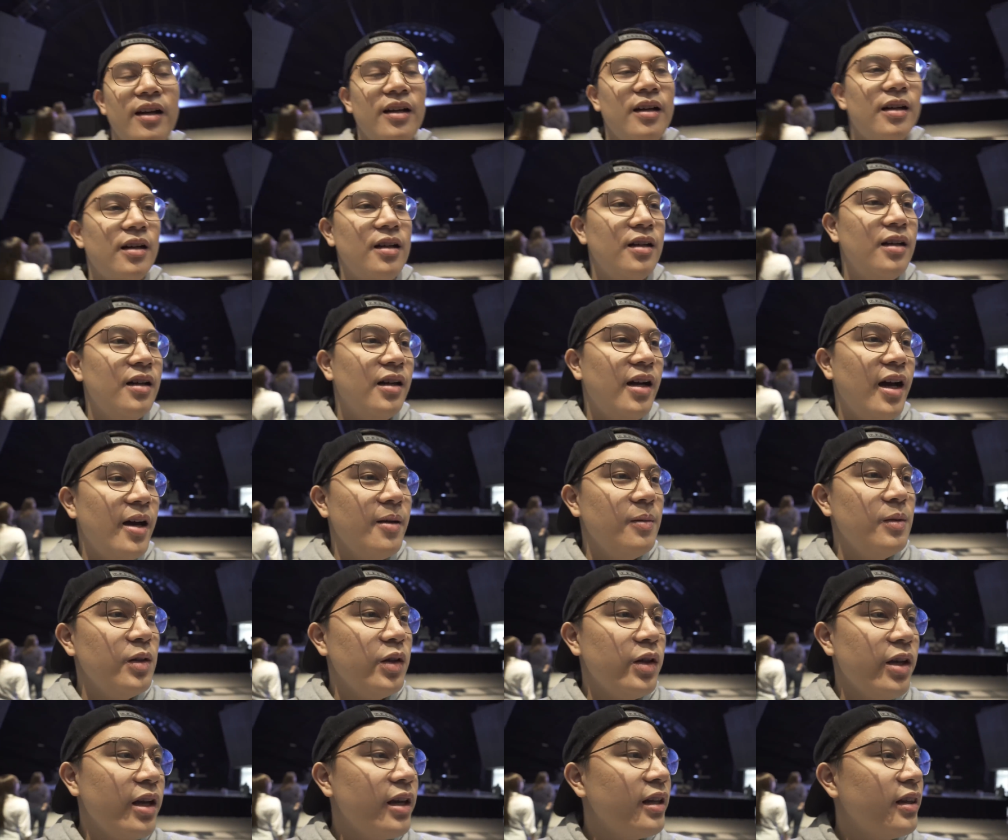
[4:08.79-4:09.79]
Uh,
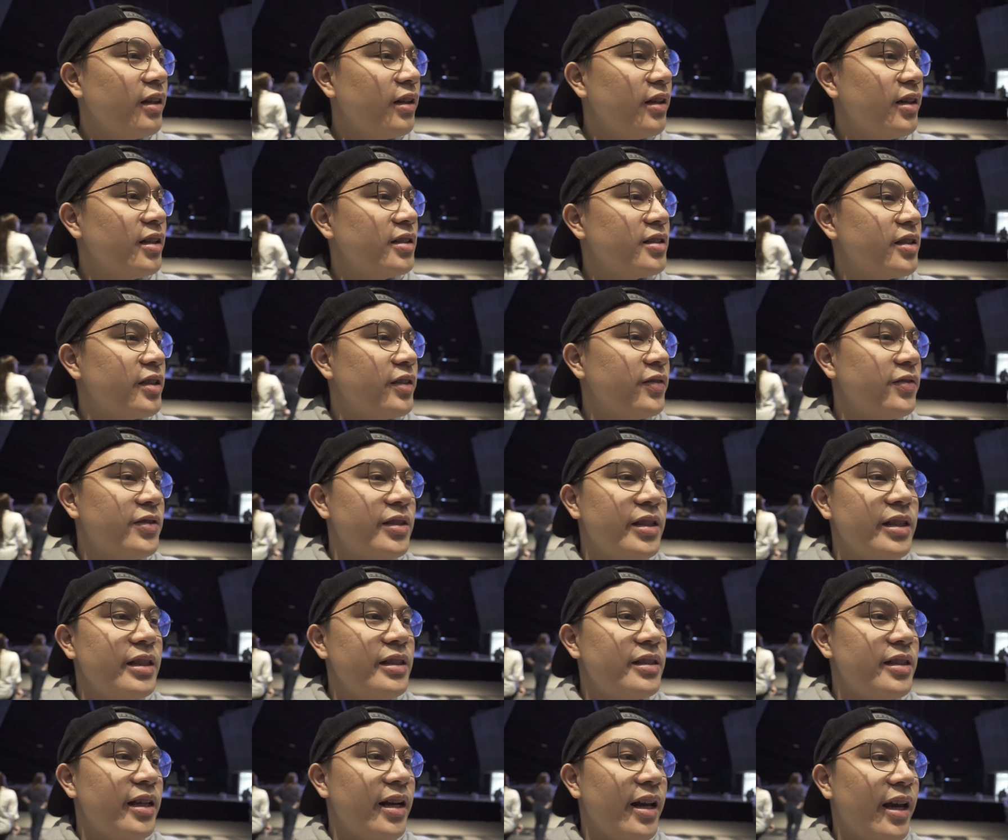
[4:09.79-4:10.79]
I'm looking in the reserved
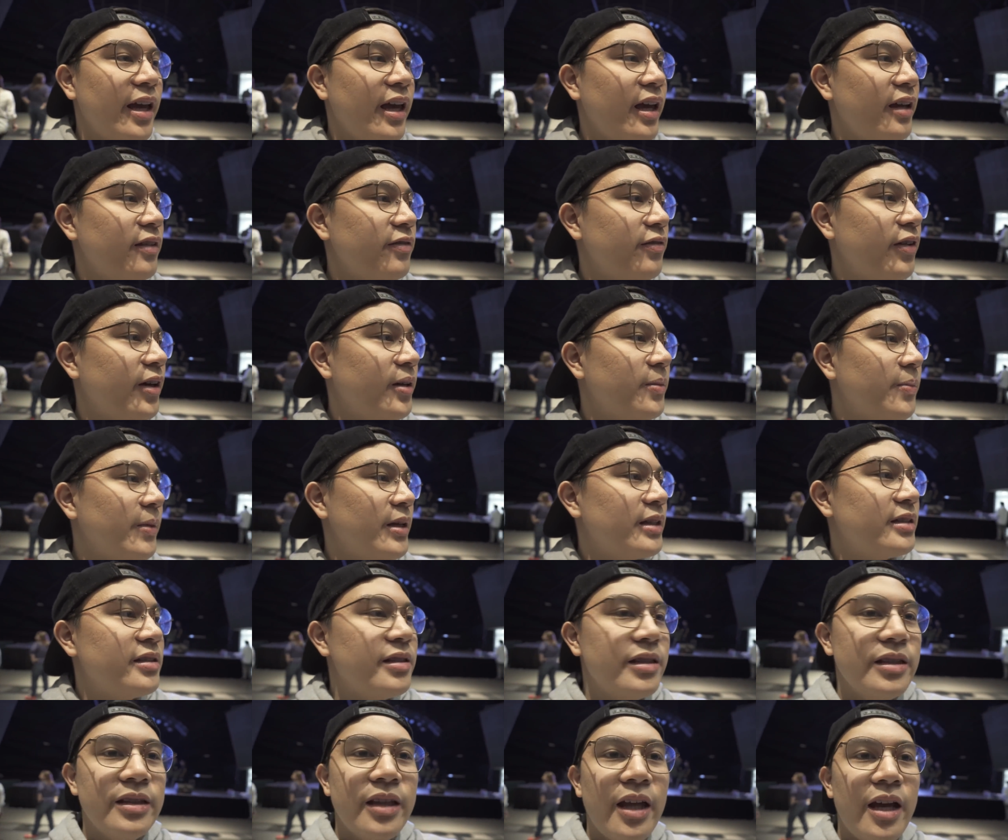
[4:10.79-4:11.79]
seats and I can't find my
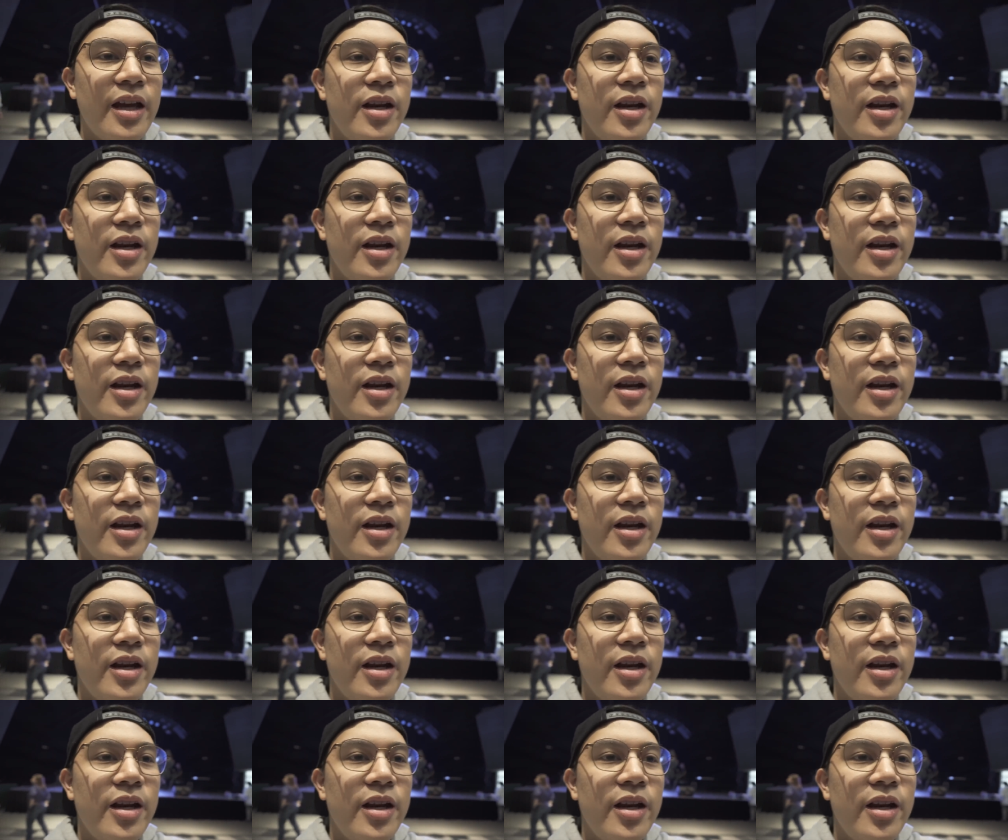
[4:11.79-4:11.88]
seat